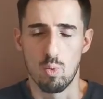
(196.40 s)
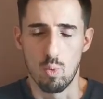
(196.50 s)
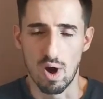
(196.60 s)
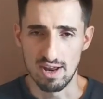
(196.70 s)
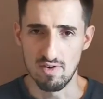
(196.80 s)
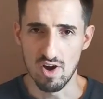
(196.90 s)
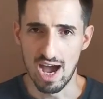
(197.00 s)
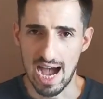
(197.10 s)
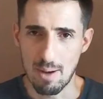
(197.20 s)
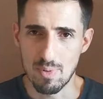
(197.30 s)
whatever
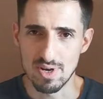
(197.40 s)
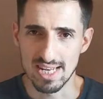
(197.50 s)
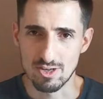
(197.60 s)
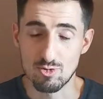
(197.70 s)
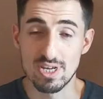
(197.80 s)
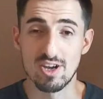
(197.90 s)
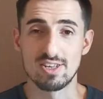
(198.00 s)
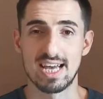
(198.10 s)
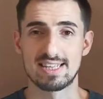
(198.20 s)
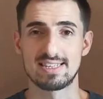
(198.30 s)
happened that
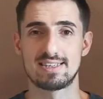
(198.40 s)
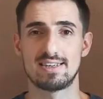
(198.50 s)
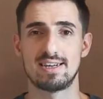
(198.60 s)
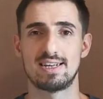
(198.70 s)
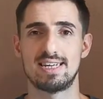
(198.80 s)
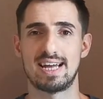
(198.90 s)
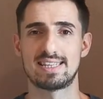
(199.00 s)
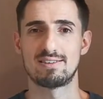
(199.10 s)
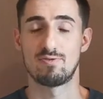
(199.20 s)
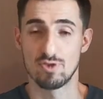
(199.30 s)
triggered
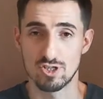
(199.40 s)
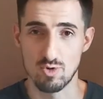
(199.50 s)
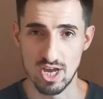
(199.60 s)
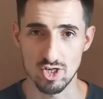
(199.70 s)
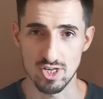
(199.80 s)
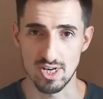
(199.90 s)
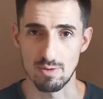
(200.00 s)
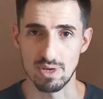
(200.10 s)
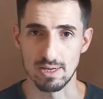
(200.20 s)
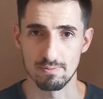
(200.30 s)
that frustration
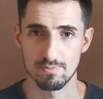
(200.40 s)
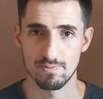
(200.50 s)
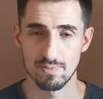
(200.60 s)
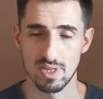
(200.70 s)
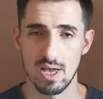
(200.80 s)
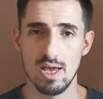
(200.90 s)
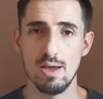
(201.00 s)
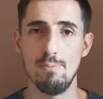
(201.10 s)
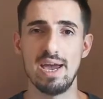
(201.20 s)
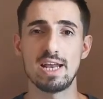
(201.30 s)
in me
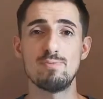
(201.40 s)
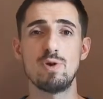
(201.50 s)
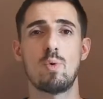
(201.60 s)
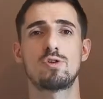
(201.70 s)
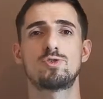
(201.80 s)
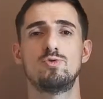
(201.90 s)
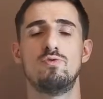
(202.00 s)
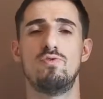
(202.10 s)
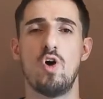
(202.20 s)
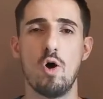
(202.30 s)
made me want
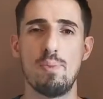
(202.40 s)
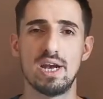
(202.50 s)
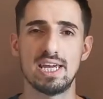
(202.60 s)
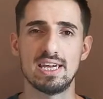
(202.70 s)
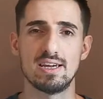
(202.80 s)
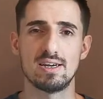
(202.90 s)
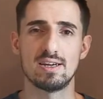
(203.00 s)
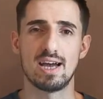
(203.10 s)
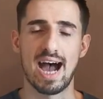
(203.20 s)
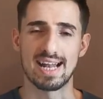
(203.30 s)
to verbally
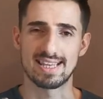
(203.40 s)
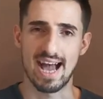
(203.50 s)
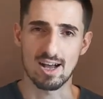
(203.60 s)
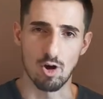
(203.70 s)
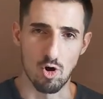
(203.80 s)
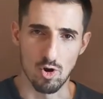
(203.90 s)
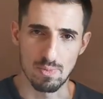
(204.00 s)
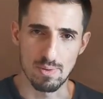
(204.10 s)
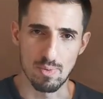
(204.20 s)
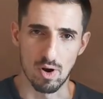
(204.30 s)
attack other
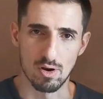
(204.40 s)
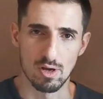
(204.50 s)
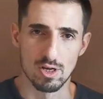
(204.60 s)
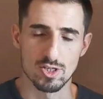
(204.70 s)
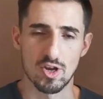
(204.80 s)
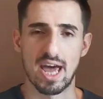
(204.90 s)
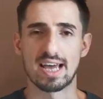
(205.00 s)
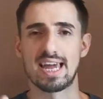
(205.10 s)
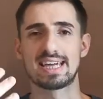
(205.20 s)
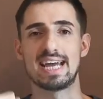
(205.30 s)
people so that I
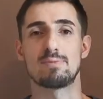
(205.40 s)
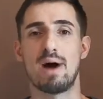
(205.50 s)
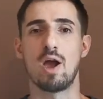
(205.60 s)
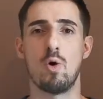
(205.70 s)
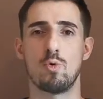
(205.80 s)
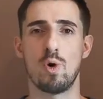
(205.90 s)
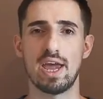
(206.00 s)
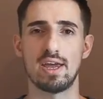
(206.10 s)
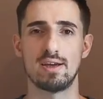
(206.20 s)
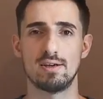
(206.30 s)
can get my own
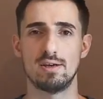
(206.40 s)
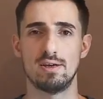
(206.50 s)
way.